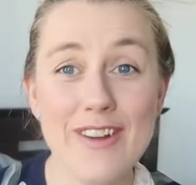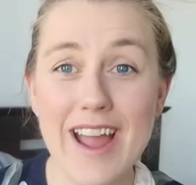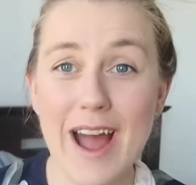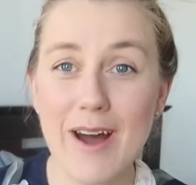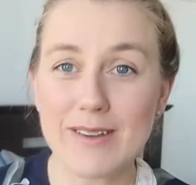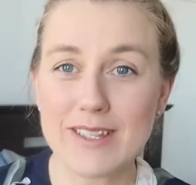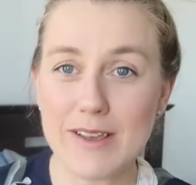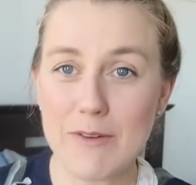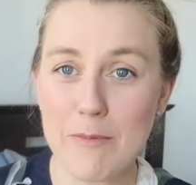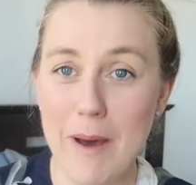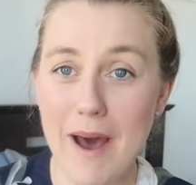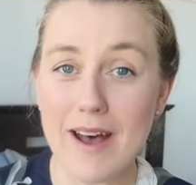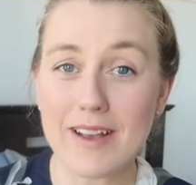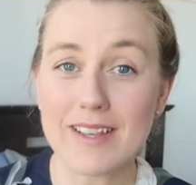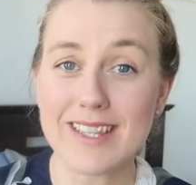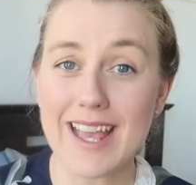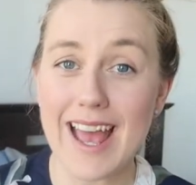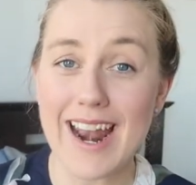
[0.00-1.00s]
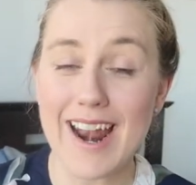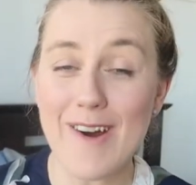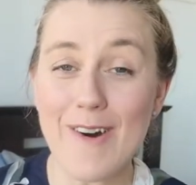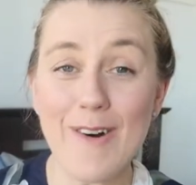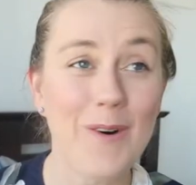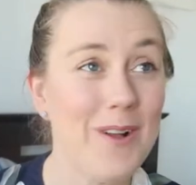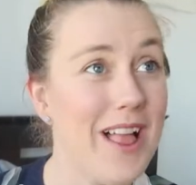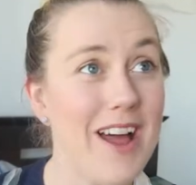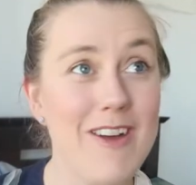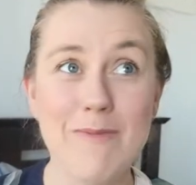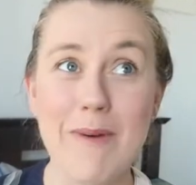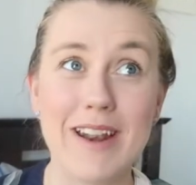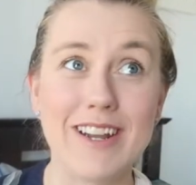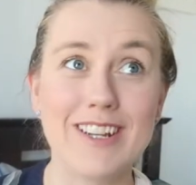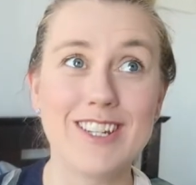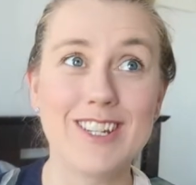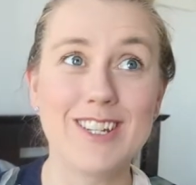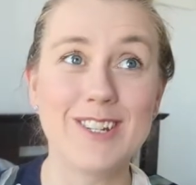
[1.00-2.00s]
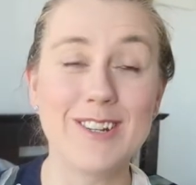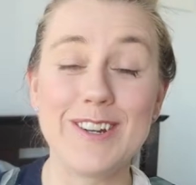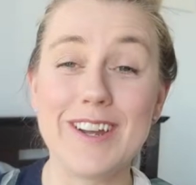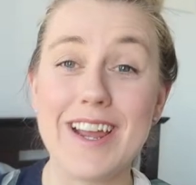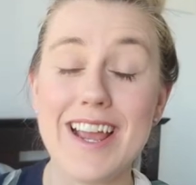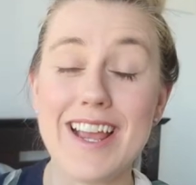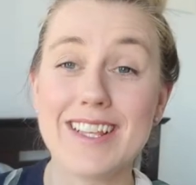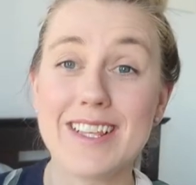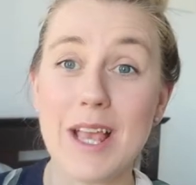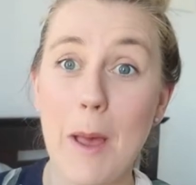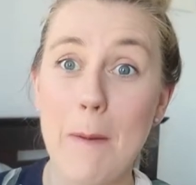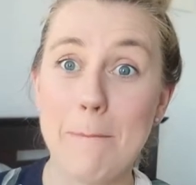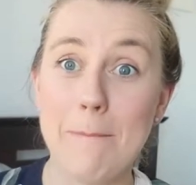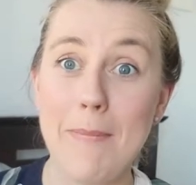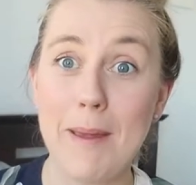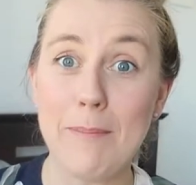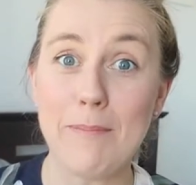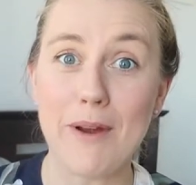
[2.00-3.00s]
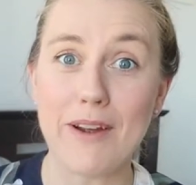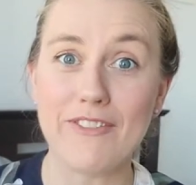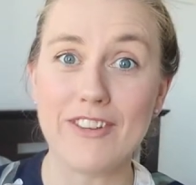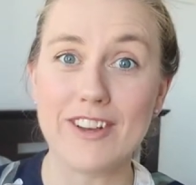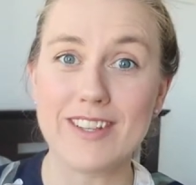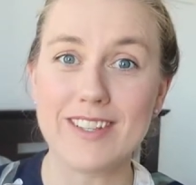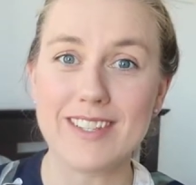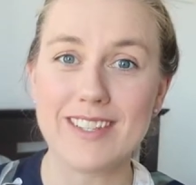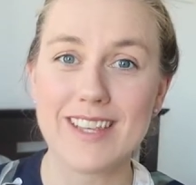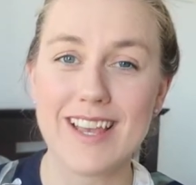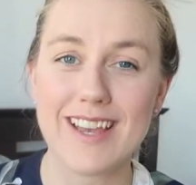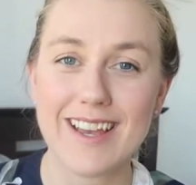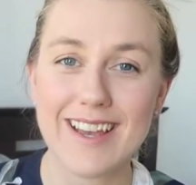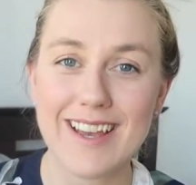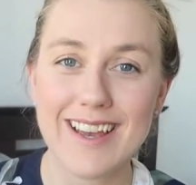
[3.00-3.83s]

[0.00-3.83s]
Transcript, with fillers: three hours have passed and all I've managed to do is make breakfast,